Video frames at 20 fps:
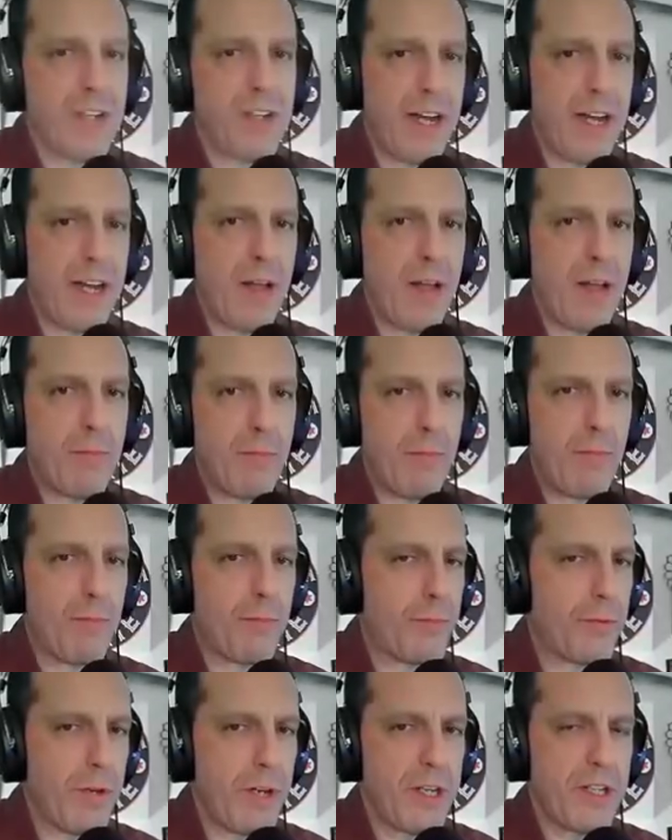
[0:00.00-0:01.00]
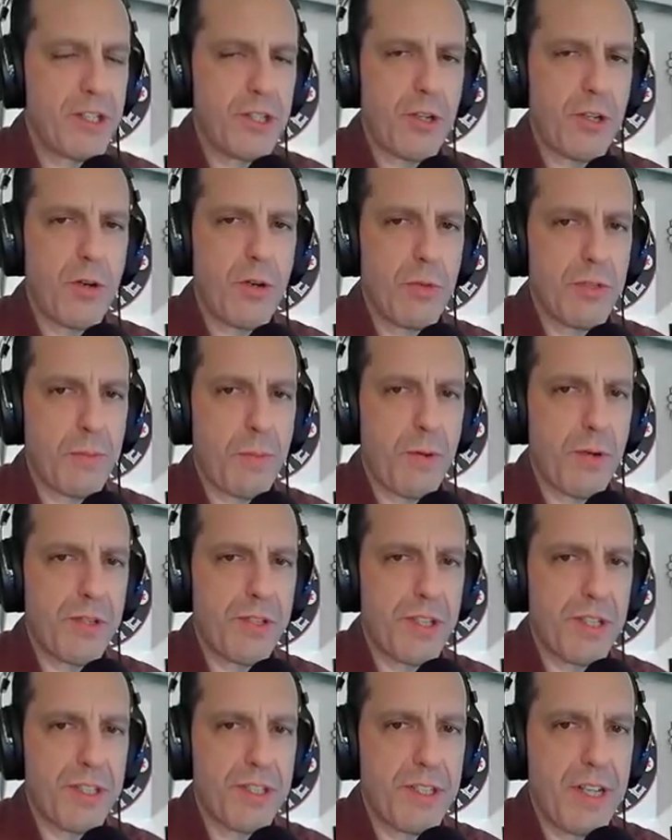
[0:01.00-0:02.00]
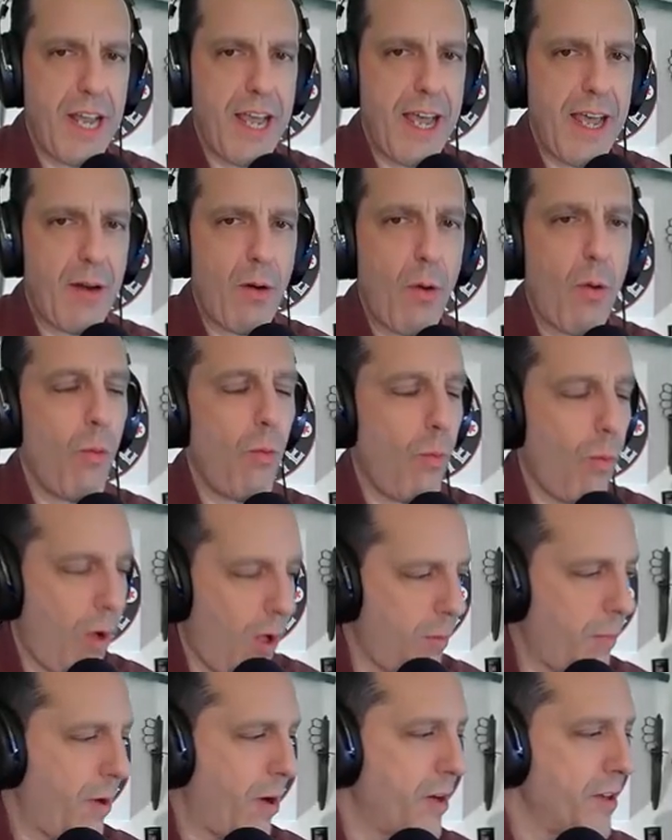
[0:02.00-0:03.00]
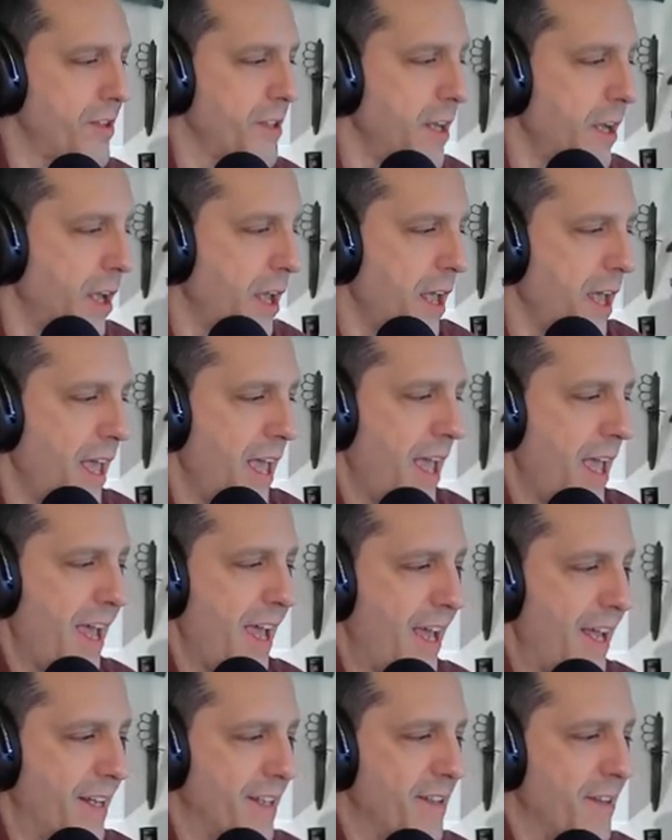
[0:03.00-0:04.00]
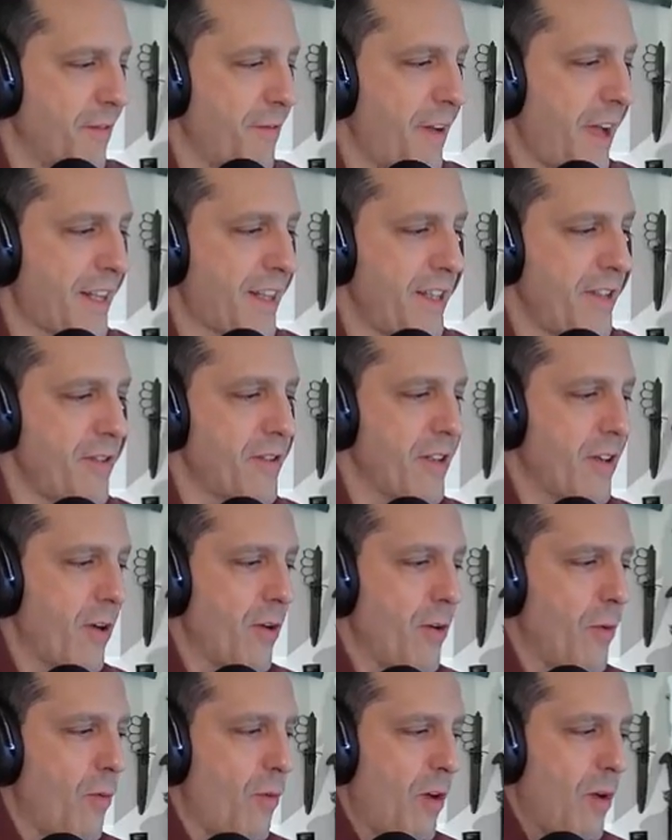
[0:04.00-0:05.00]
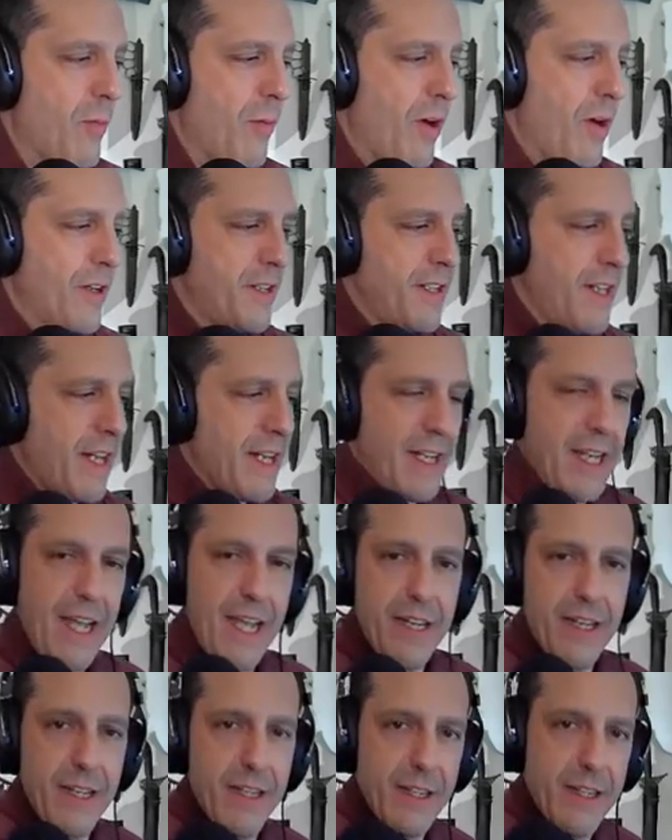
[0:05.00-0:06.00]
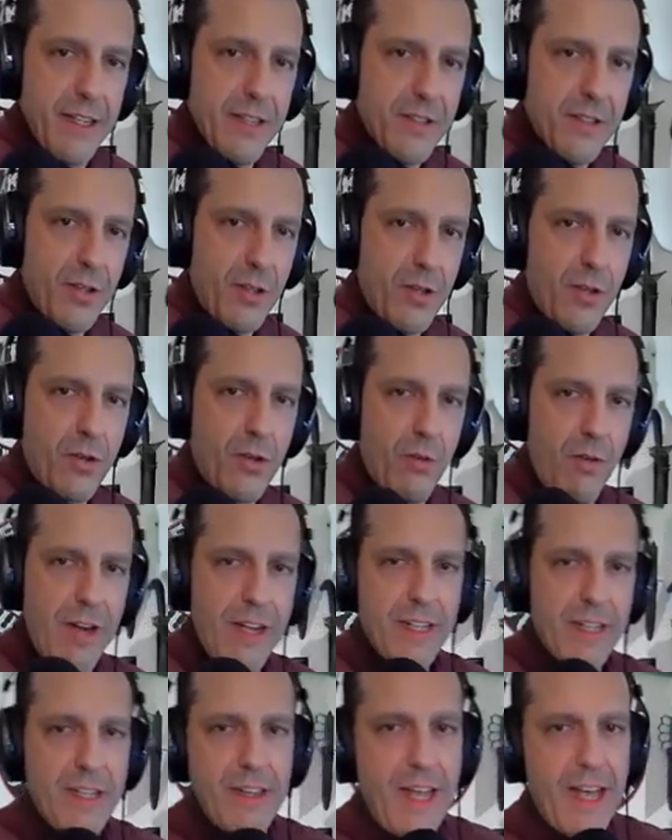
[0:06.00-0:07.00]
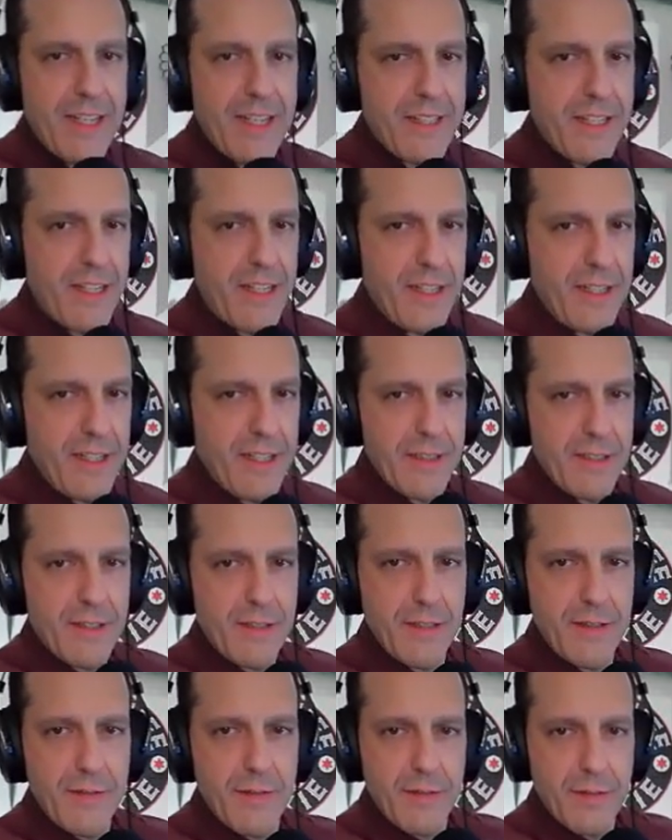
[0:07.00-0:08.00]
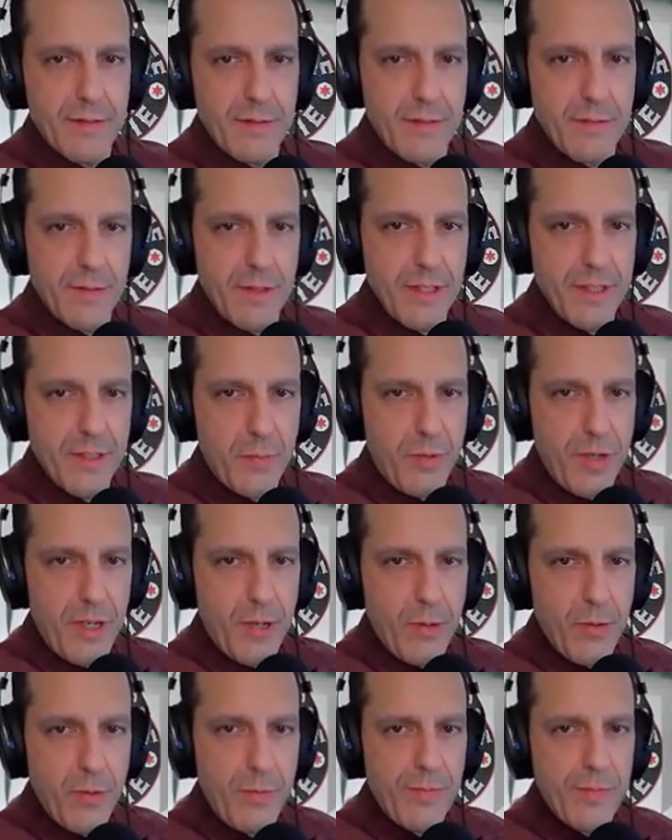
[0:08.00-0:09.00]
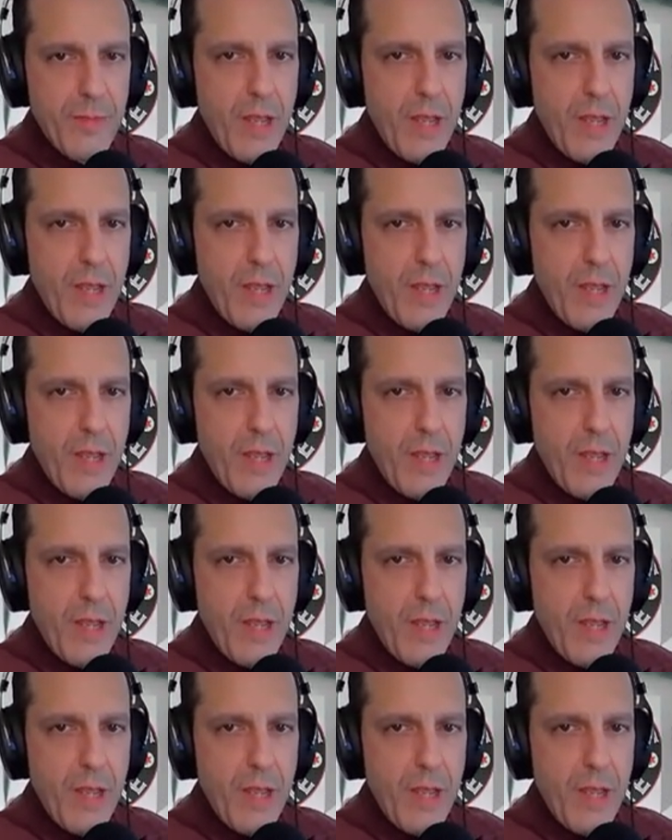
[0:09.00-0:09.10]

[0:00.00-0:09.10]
and I'm pretty sure it was purchased at Walmart. And the fact that you can go to Walmart and get this great classic is, well, it's pretty cool.